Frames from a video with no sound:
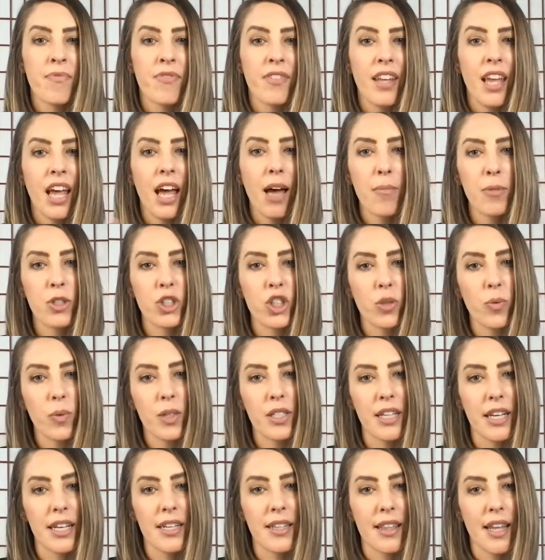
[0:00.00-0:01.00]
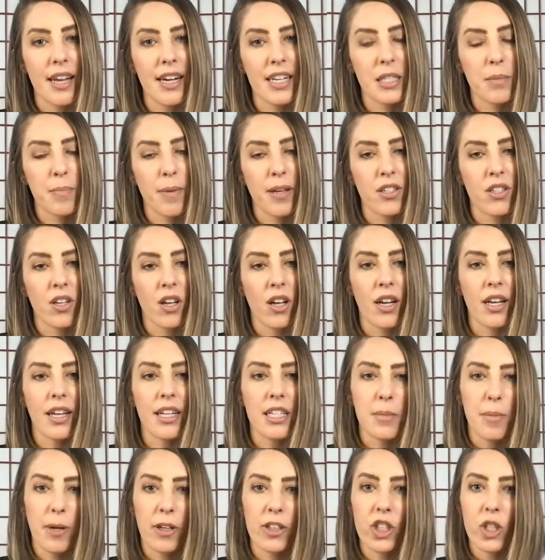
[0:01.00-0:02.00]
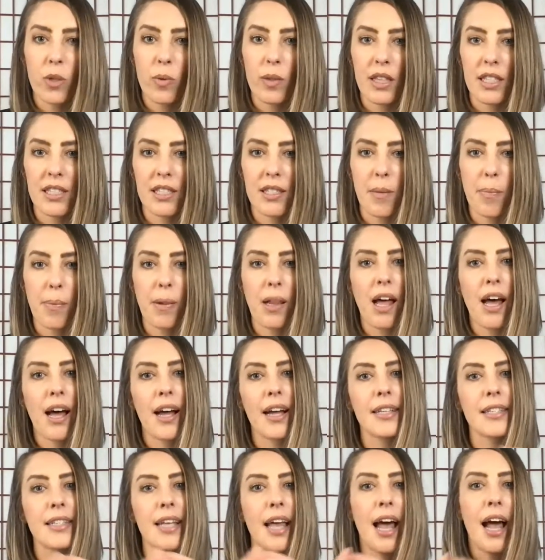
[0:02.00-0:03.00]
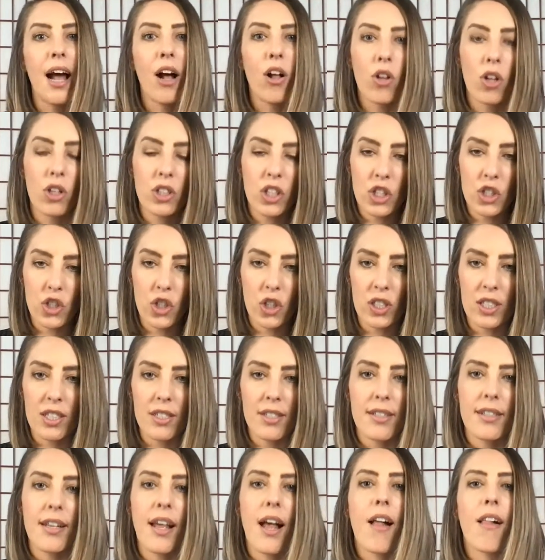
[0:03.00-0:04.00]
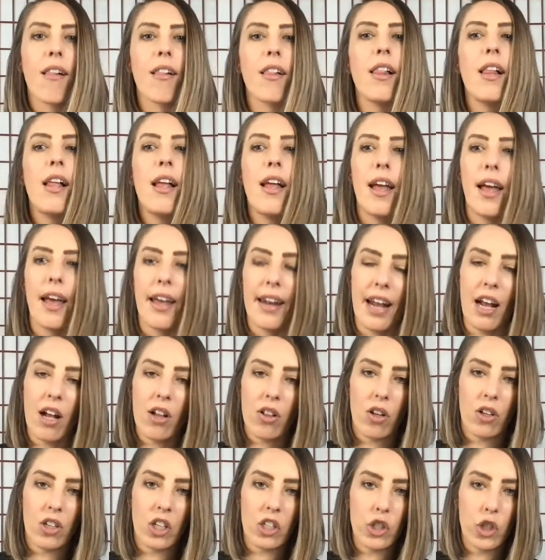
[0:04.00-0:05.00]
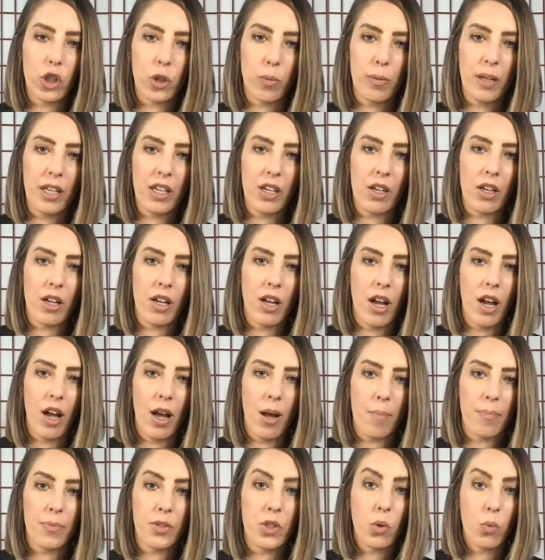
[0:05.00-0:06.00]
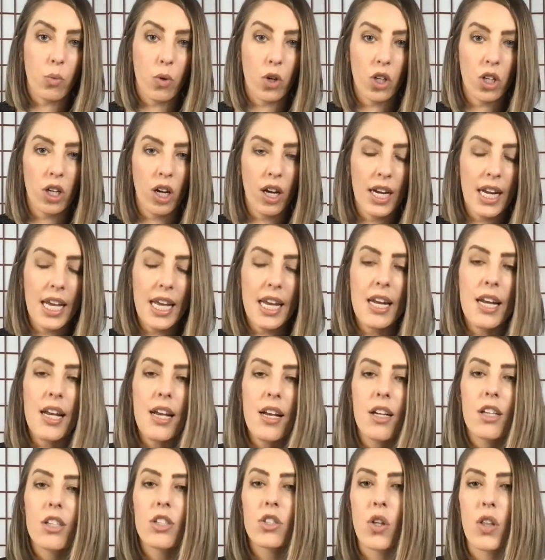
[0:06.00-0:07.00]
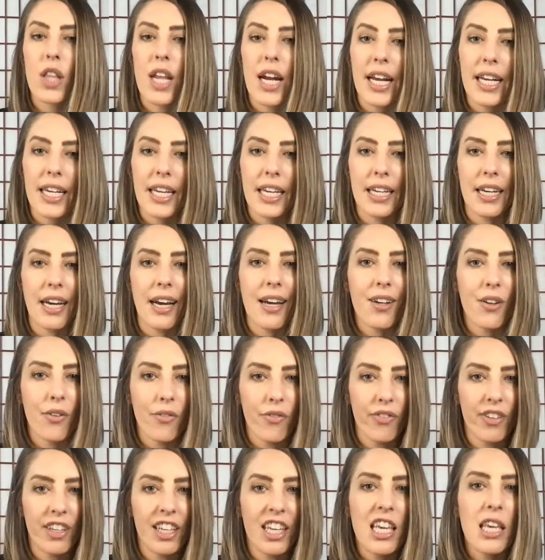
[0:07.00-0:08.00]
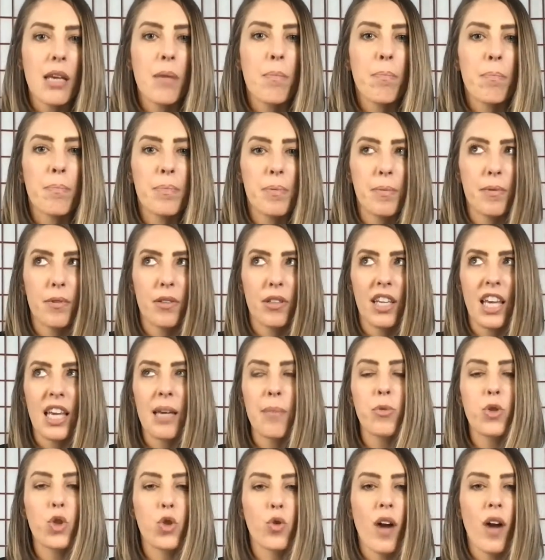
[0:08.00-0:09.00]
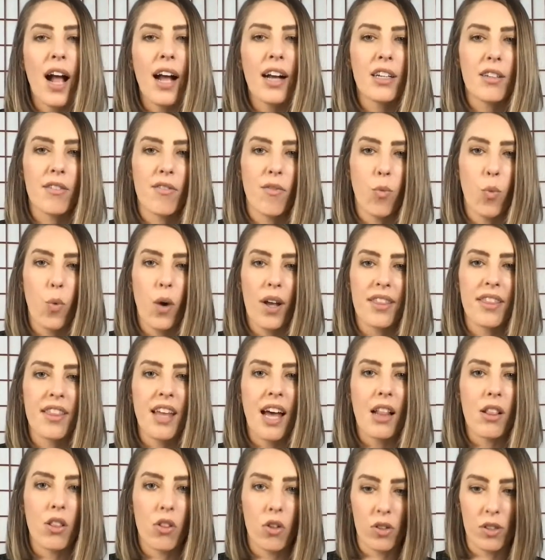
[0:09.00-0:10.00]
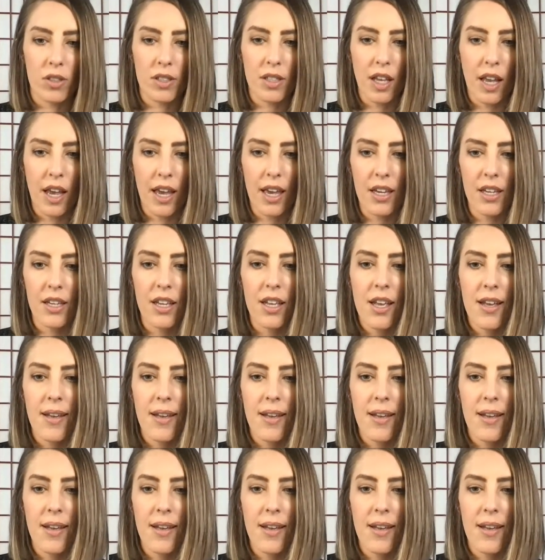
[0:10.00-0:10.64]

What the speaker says: how much it was that I spent on it, especially with the supplies, how long it took to sell, and how long it took me to work on it, so that I can kind of keep track of what that looks like.